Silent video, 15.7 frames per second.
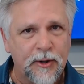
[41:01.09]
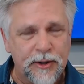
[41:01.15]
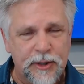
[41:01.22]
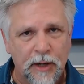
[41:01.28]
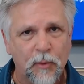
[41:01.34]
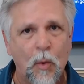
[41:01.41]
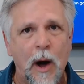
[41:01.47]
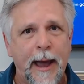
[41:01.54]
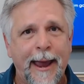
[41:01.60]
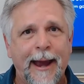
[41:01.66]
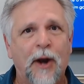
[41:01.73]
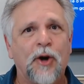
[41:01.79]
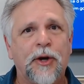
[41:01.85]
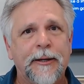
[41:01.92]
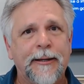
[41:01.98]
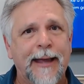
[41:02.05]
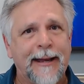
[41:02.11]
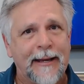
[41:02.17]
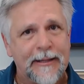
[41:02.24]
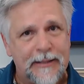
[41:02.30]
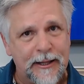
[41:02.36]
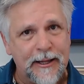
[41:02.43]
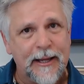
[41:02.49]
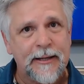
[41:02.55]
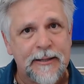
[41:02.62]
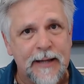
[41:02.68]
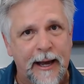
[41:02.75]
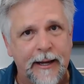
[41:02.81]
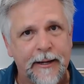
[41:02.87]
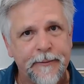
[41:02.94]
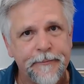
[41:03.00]
until what air could get into the
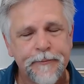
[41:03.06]
intake.